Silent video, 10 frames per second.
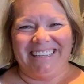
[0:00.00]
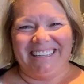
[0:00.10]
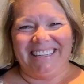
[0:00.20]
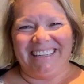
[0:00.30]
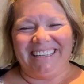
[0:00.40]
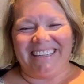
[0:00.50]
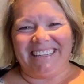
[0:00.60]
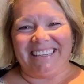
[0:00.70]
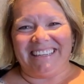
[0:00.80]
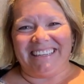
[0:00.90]

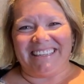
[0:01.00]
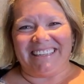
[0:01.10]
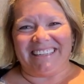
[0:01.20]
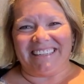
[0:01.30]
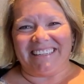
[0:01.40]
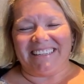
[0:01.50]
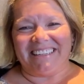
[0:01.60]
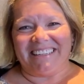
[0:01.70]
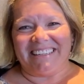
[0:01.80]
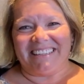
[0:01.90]

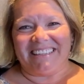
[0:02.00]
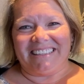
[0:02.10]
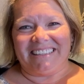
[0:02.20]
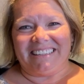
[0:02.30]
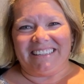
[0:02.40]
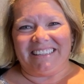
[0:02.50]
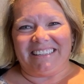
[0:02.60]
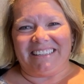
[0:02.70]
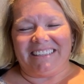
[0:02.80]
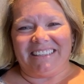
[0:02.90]

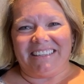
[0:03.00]
No words are spoken by the person on screen.